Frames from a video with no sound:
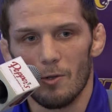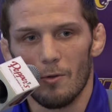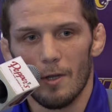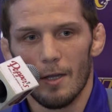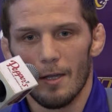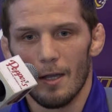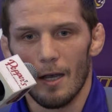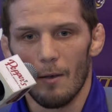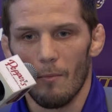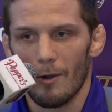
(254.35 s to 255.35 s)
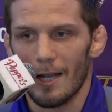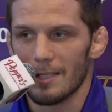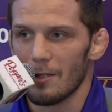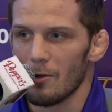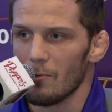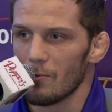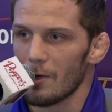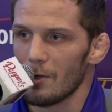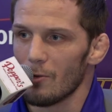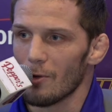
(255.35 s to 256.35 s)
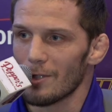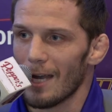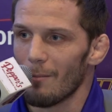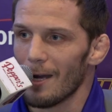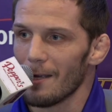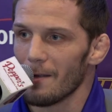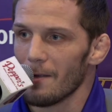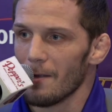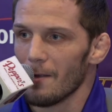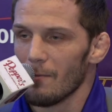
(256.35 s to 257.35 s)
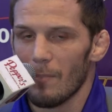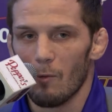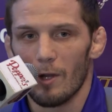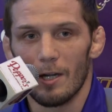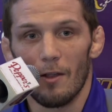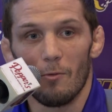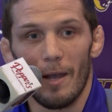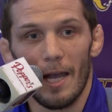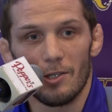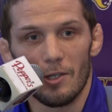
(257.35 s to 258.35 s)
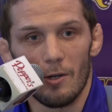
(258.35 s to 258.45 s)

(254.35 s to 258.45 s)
So um, our guys can do can do their job by by win another match.